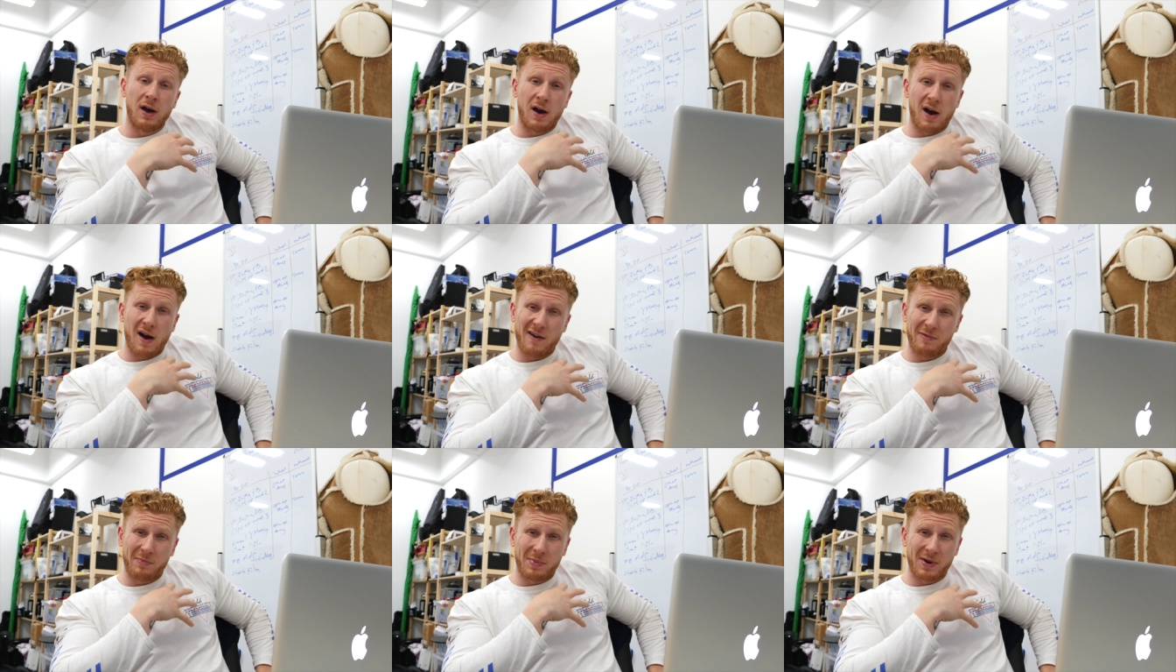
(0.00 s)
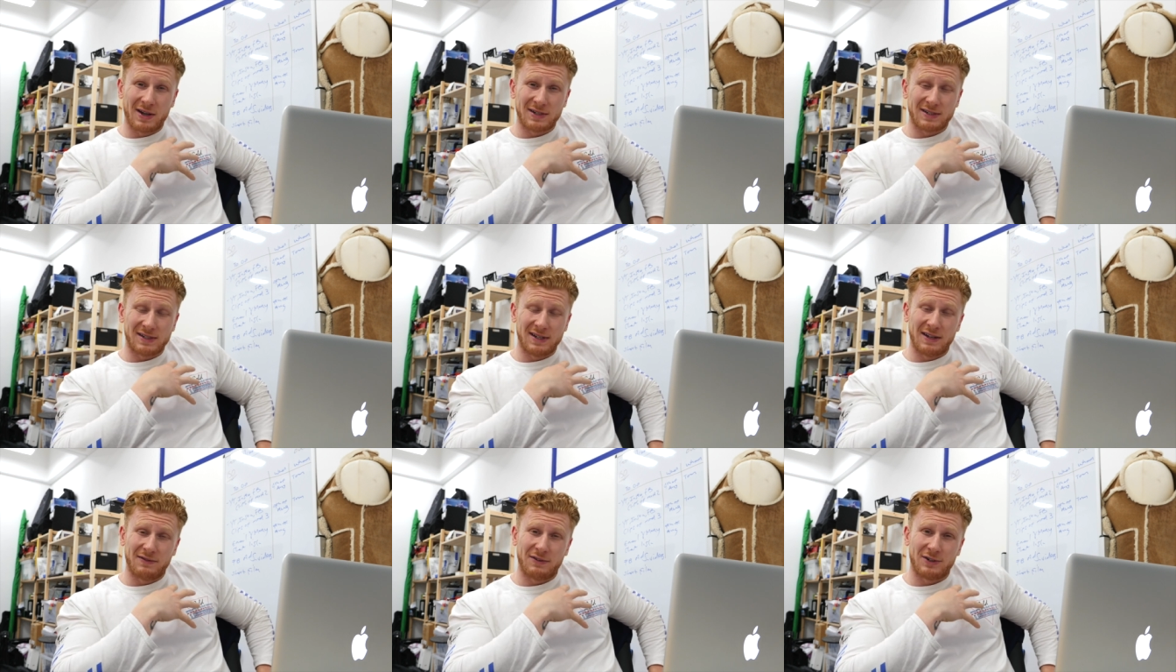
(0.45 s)
I've
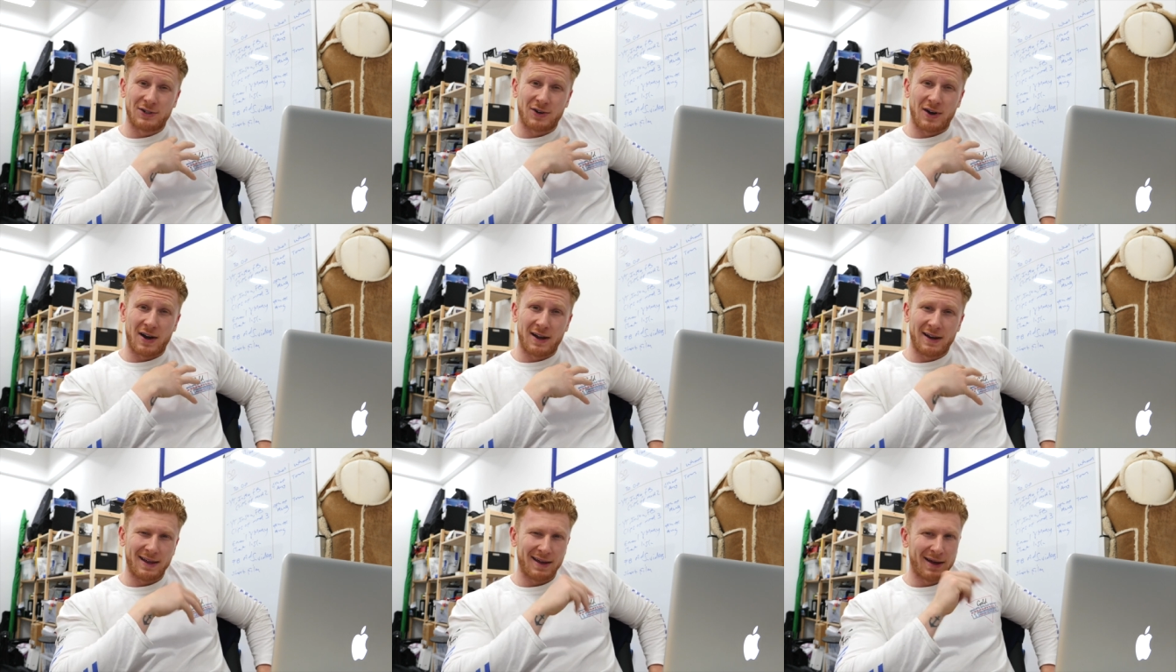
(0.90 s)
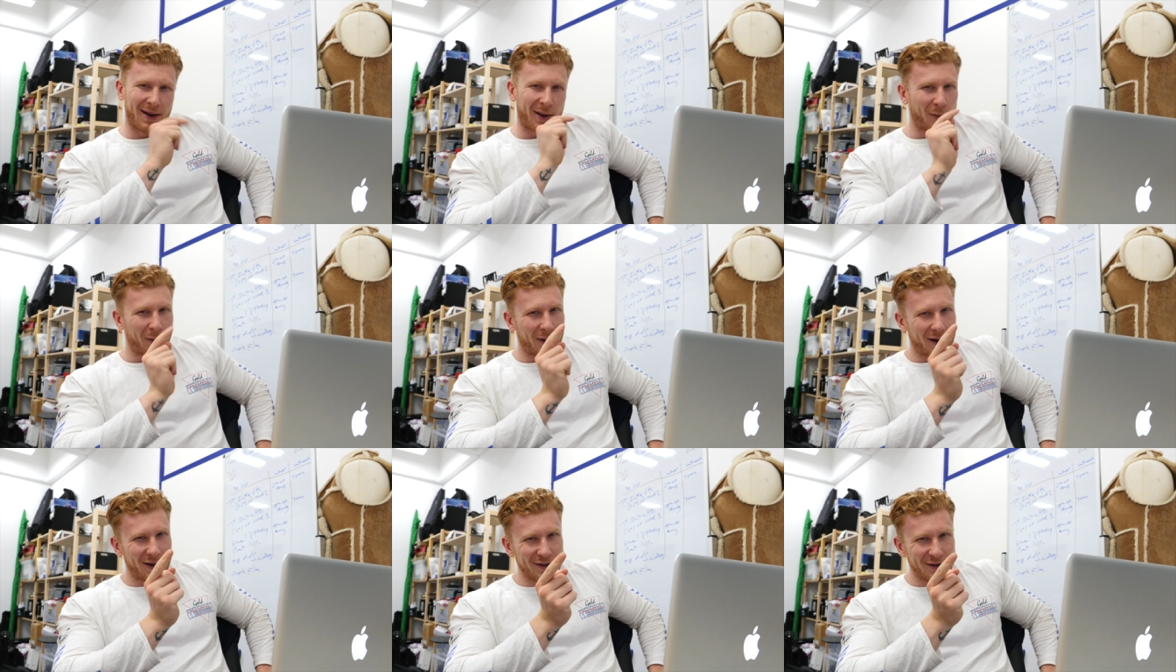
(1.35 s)
personally never tried it,
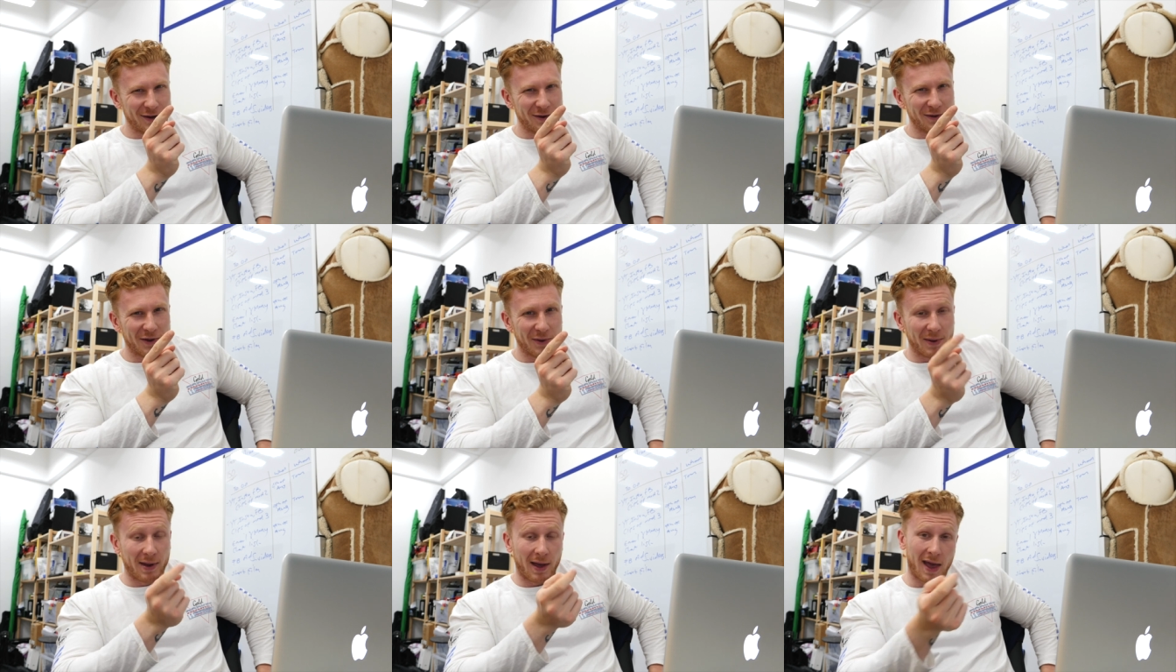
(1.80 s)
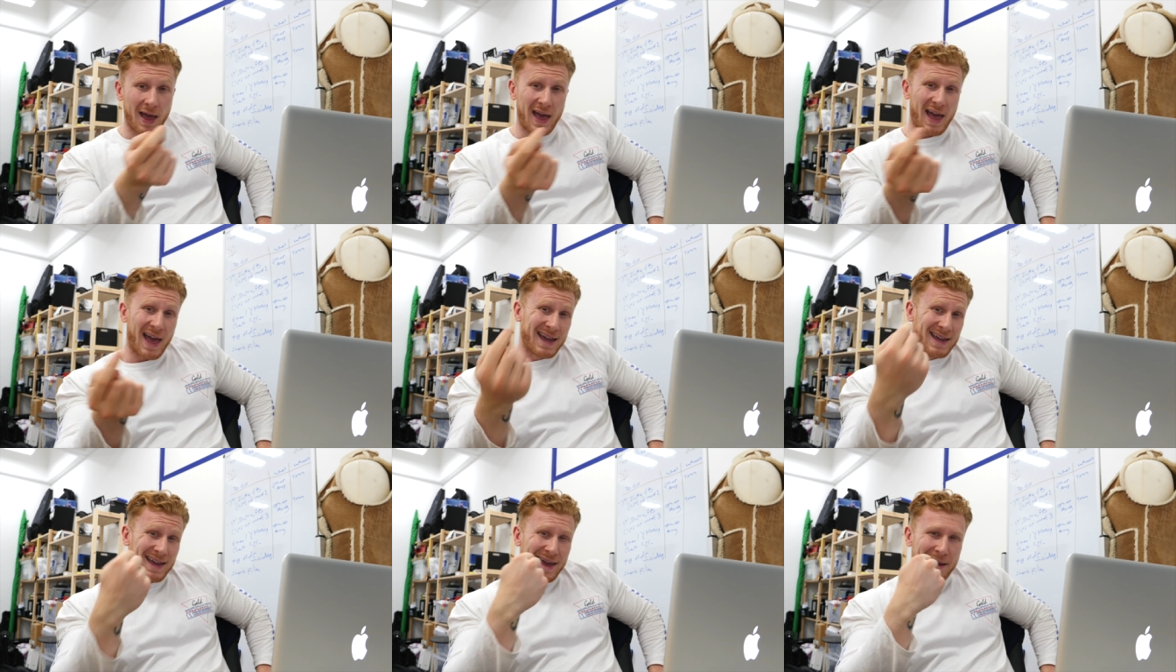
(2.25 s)
why don't you do it
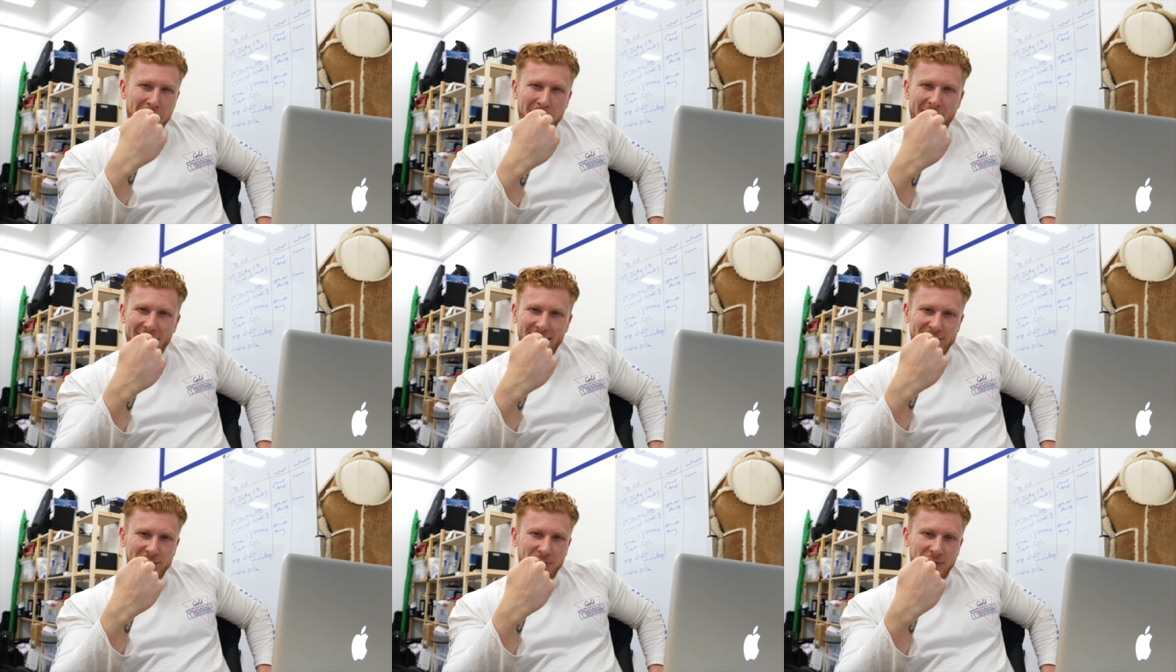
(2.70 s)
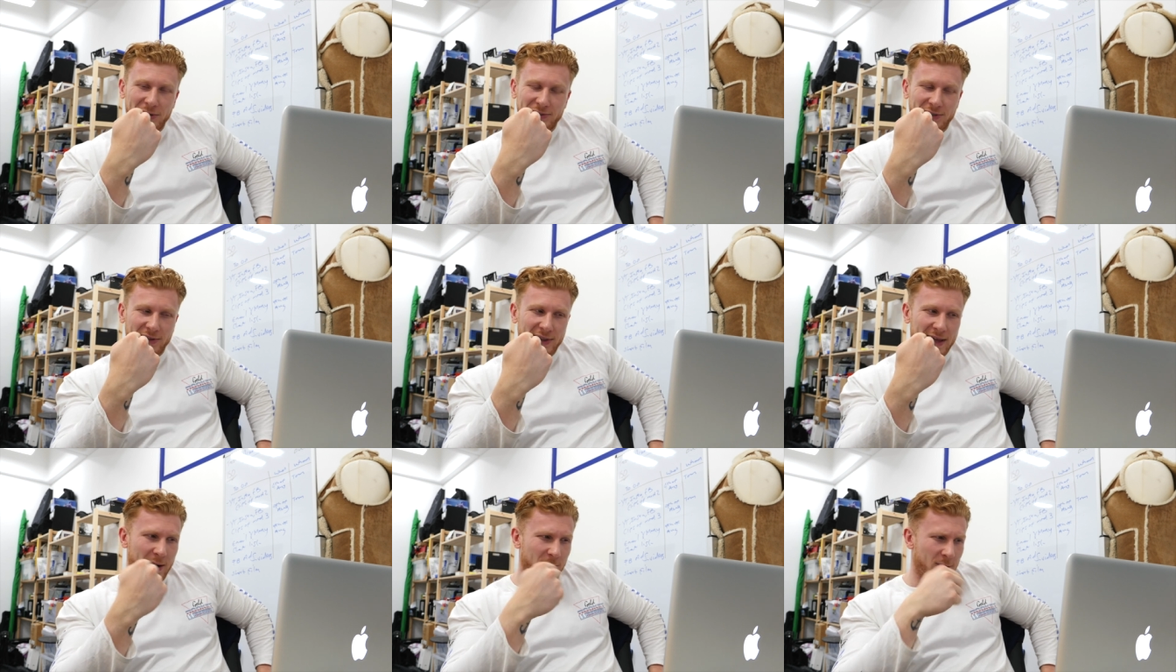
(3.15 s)
and get back to us
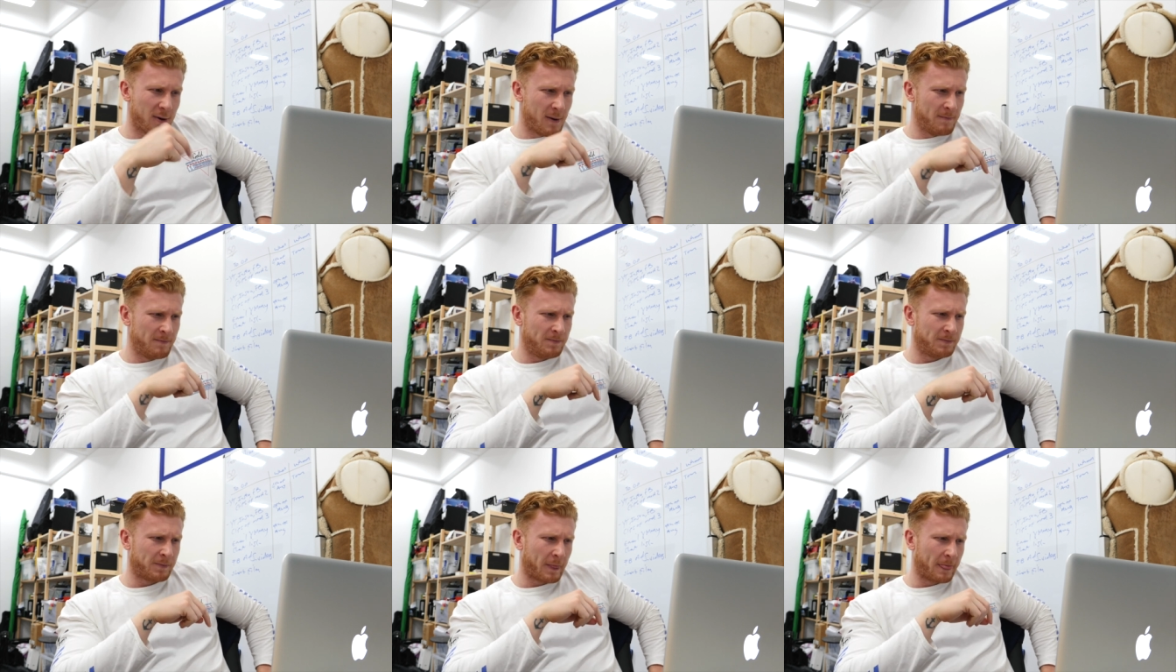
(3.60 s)
on that one.